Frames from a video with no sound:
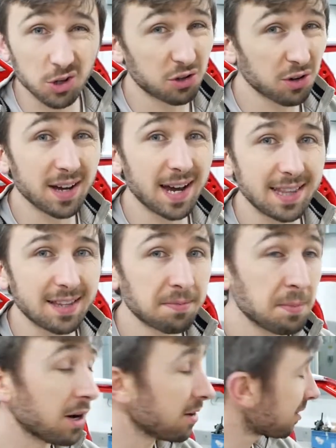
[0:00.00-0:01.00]
and try and get this
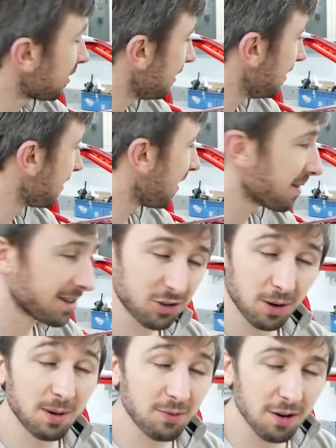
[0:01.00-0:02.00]
masked. And I'm going to
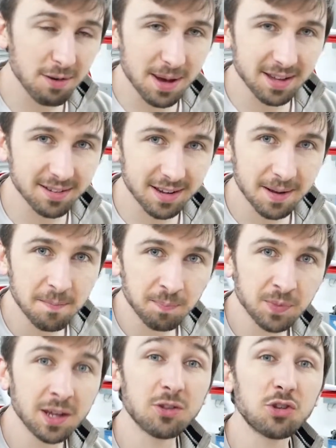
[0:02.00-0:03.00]
try my very best
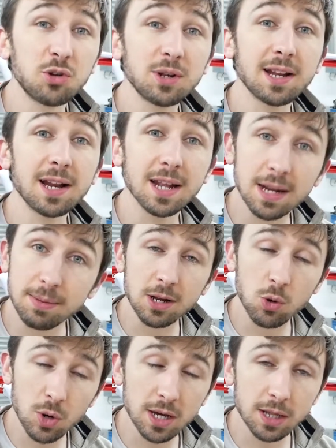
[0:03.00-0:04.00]
to do it a little
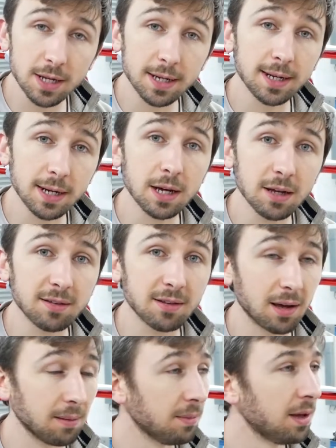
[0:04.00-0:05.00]
quicker than I did last
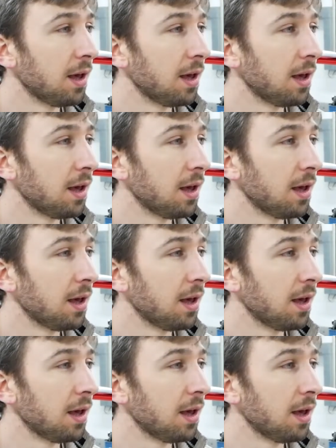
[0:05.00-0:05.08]
time.